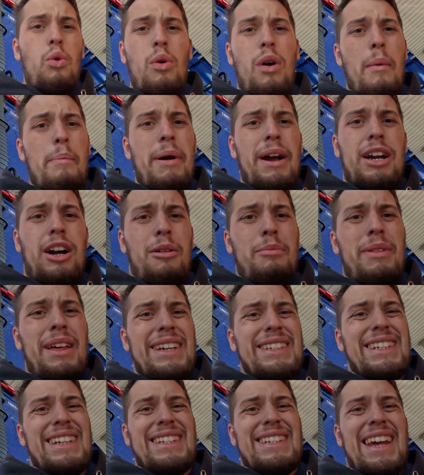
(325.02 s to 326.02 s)
go pick up
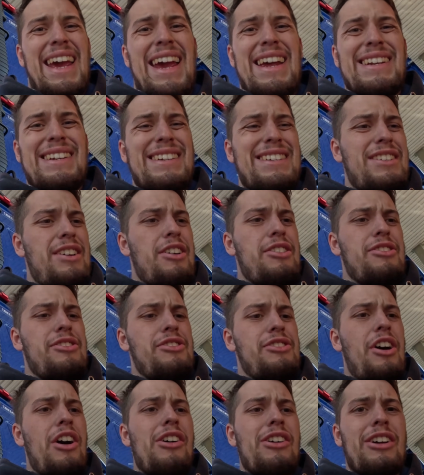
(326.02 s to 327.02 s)
this ten
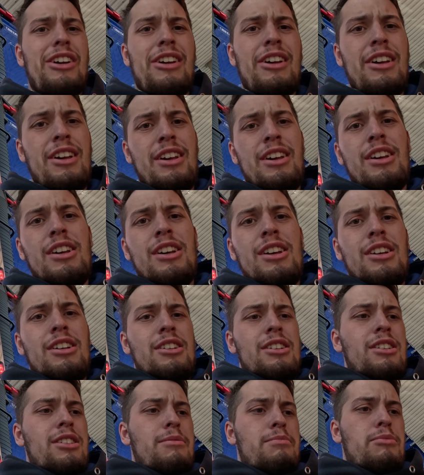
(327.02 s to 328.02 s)
ton duck.
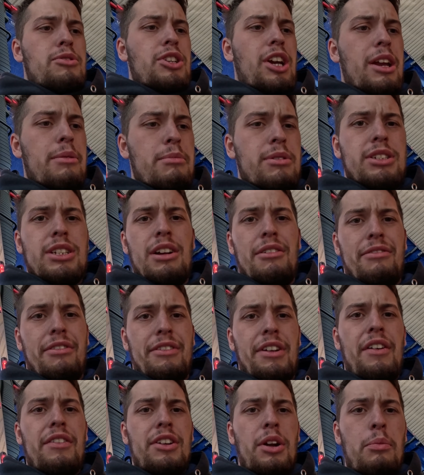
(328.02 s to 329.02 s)
Shite myself,
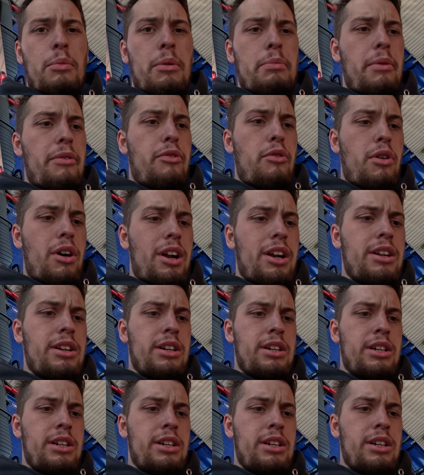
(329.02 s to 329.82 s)
I've never done one before,